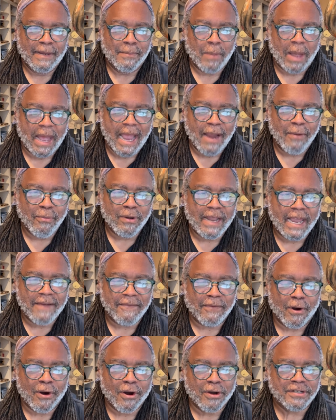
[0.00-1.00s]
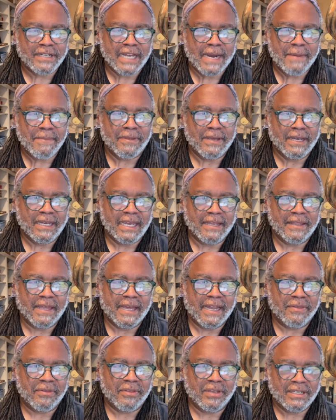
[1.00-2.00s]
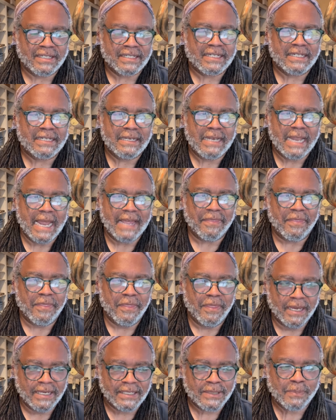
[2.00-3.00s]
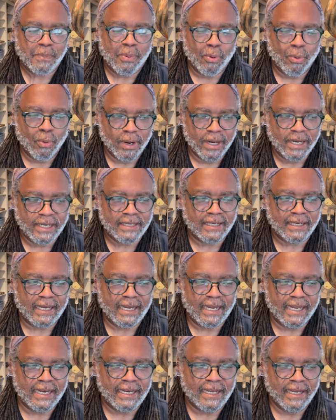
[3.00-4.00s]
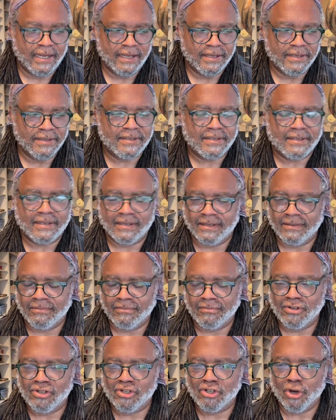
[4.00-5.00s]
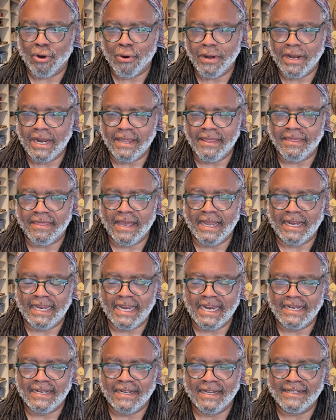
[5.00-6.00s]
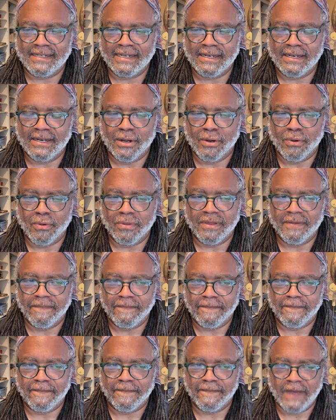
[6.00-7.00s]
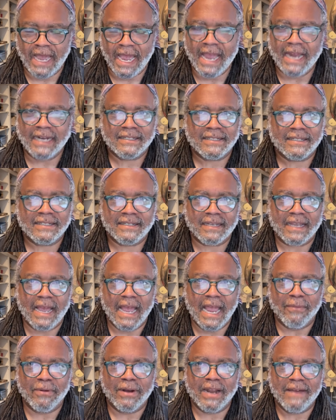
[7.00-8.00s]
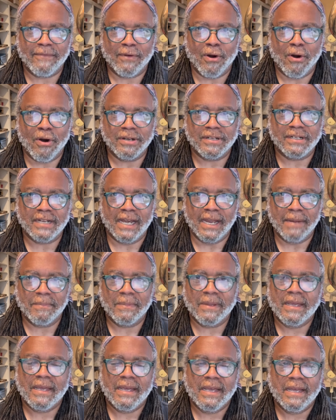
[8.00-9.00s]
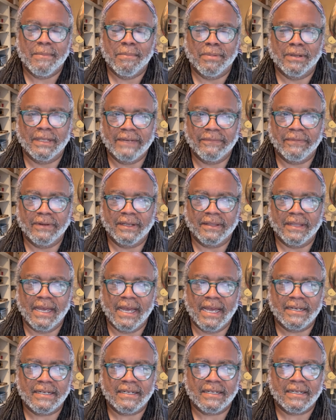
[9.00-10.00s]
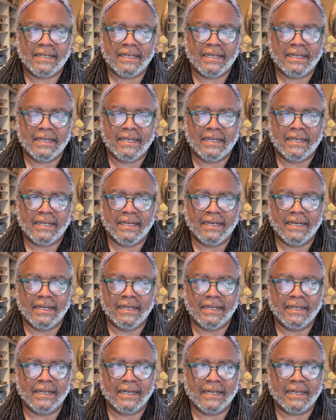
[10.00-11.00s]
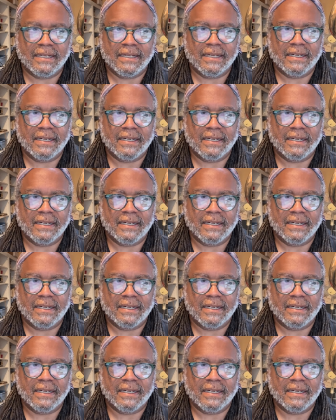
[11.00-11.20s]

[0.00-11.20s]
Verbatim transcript: Um, I would have a hard time thinking that this at this point in his journey that he doesn't know the facts. I would have a hard time believing that uh,